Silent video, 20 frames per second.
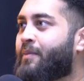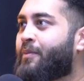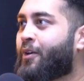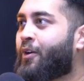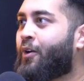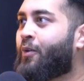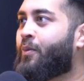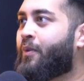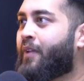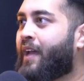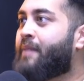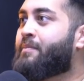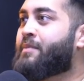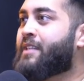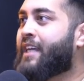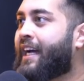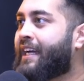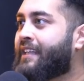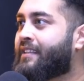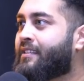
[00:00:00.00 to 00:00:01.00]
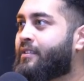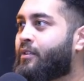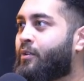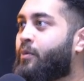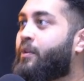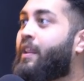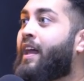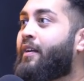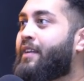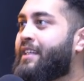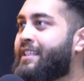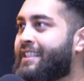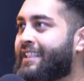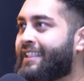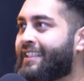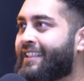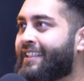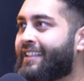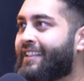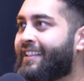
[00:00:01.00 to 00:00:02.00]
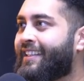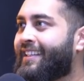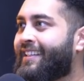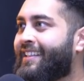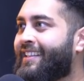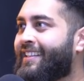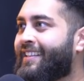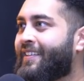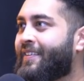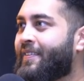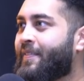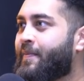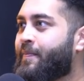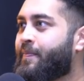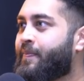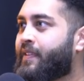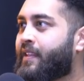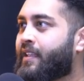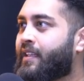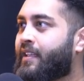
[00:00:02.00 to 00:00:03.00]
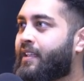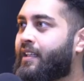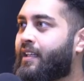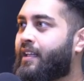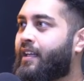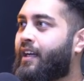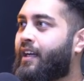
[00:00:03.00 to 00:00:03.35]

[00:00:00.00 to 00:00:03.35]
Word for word: people go empty-handed or without eating. How come he's gone to Australia?